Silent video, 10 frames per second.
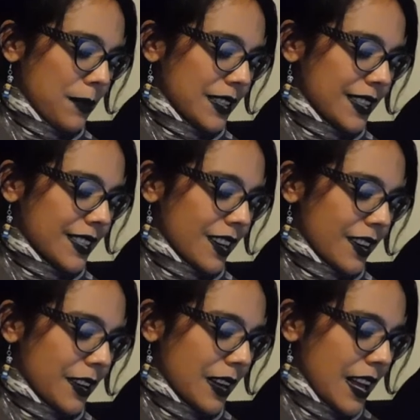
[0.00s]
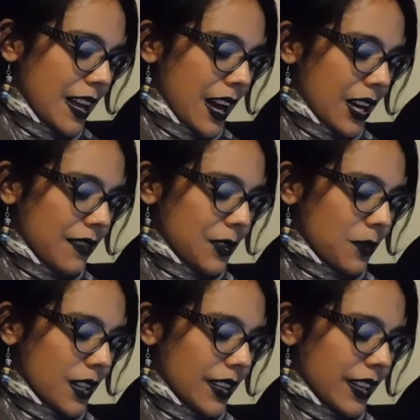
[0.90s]
business card out of his
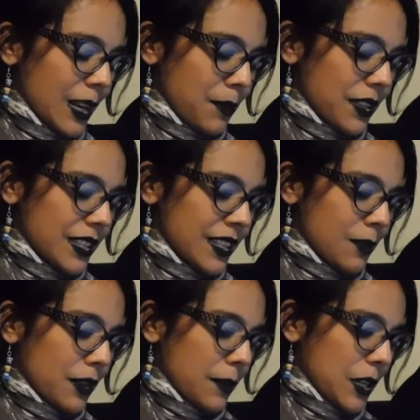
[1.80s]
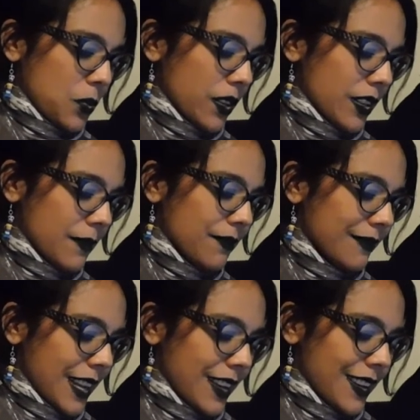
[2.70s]
wallet. He puts in the bar between
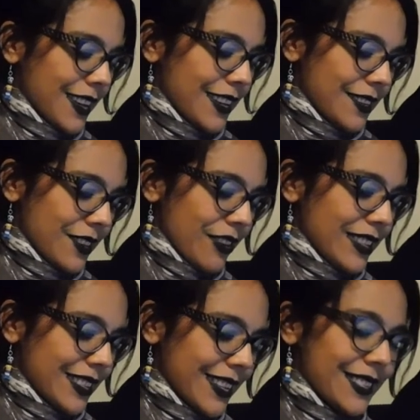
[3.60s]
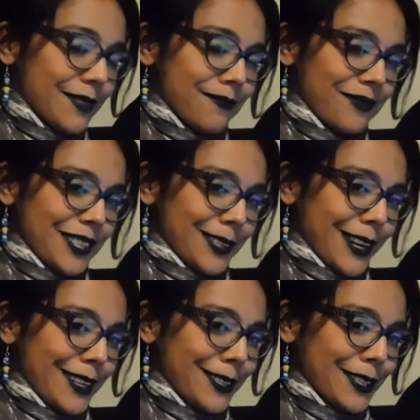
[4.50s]
them. You know, he says, these
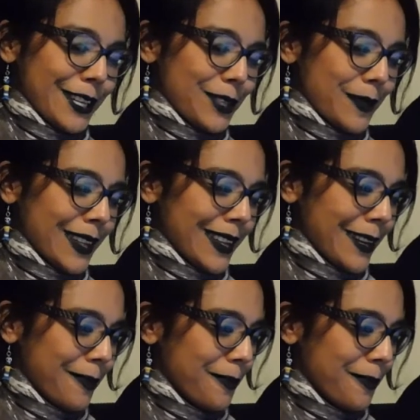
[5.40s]
guys changed my life.